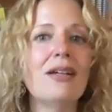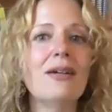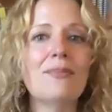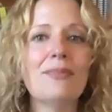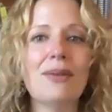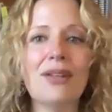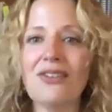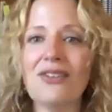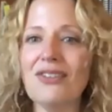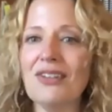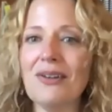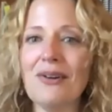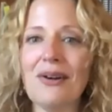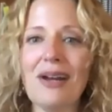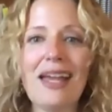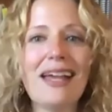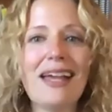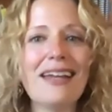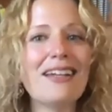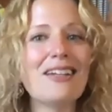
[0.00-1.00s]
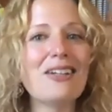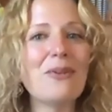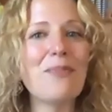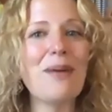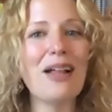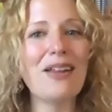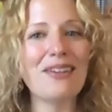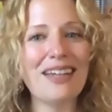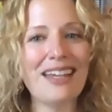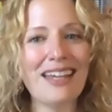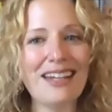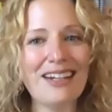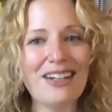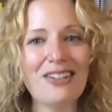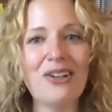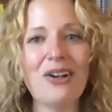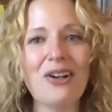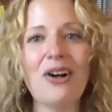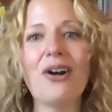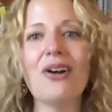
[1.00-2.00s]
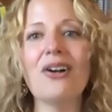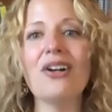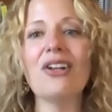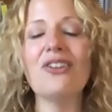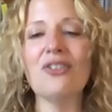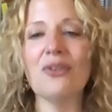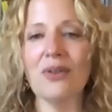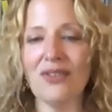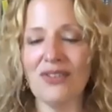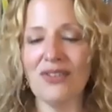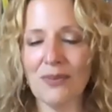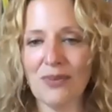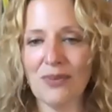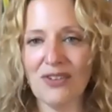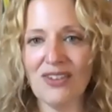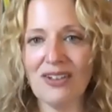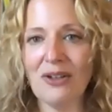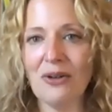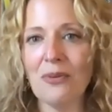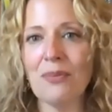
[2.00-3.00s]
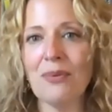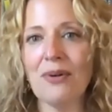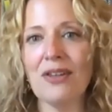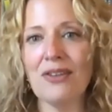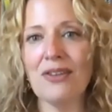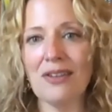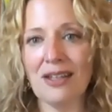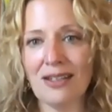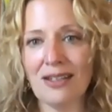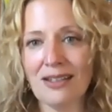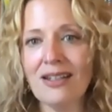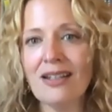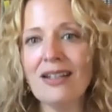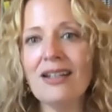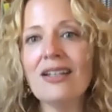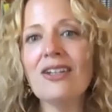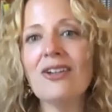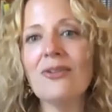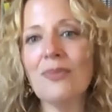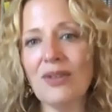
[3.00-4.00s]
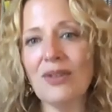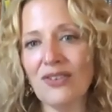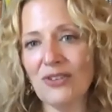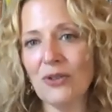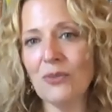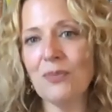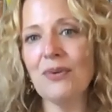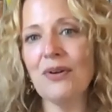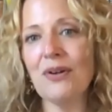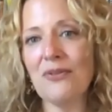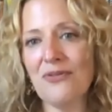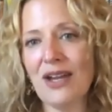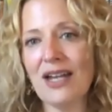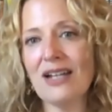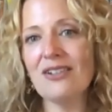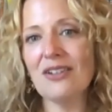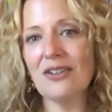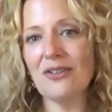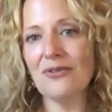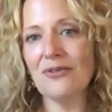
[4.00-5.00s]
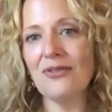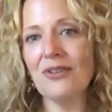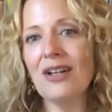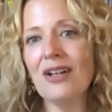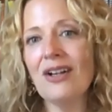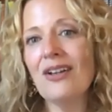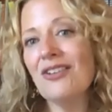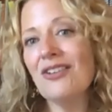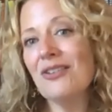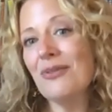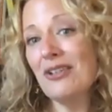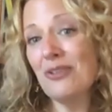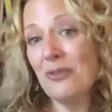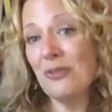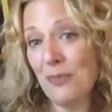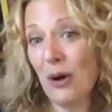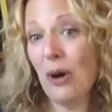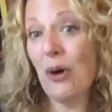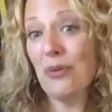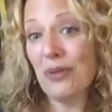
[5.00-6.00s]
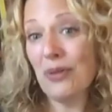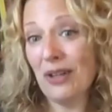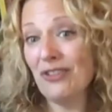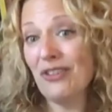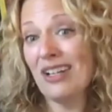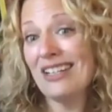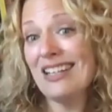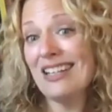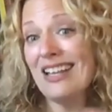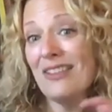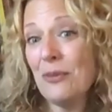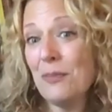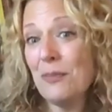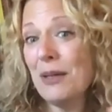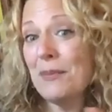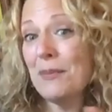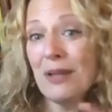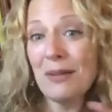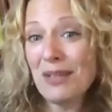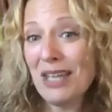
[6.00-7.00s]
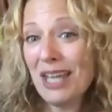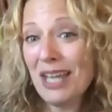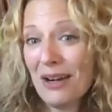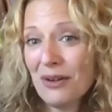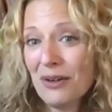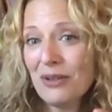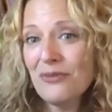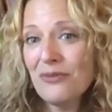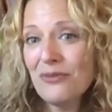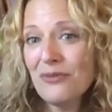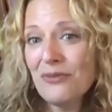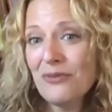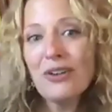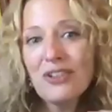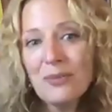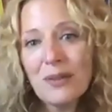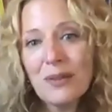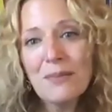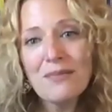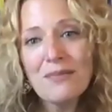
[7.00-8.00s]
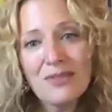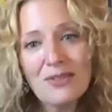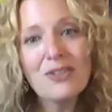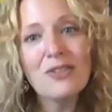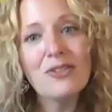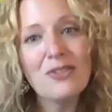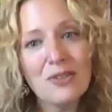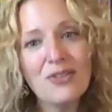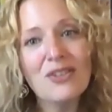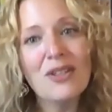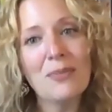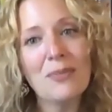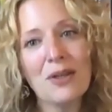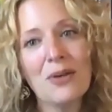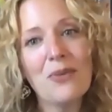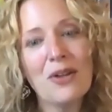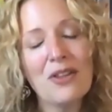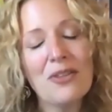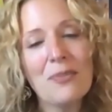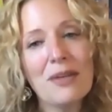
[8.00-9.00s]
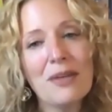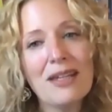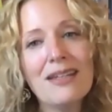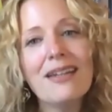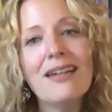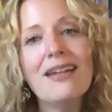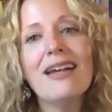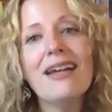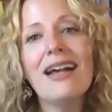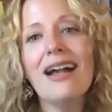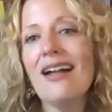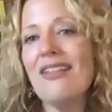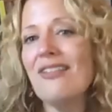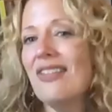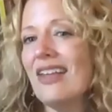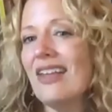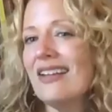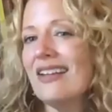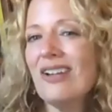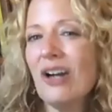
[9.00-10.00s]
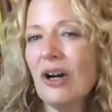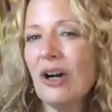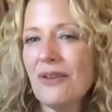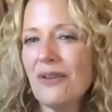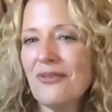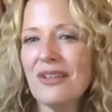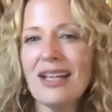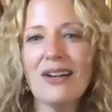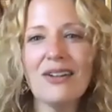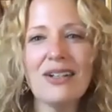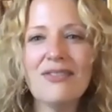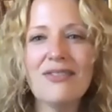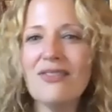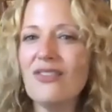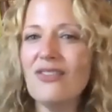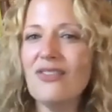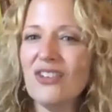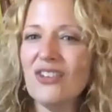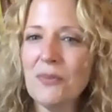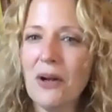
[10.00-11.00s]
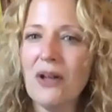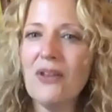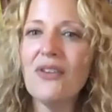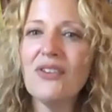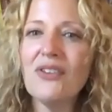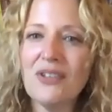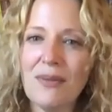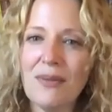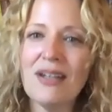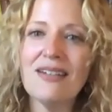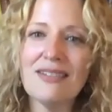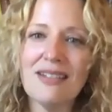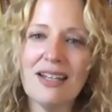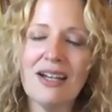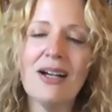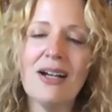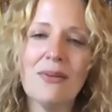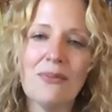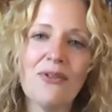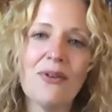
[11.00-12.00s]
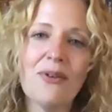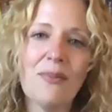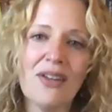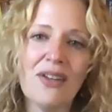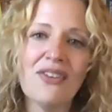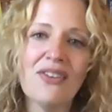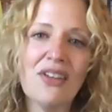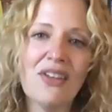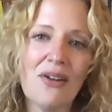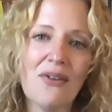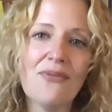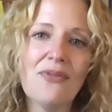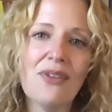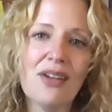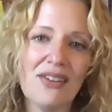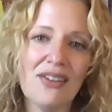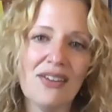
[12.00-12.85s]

placing your hand on your belly, hand on your heart, and doing some slow breathing can be super effective so i do both i try to get the people i'm caring for to be to do something with me and then carving out even the smallest amount of time for myself that i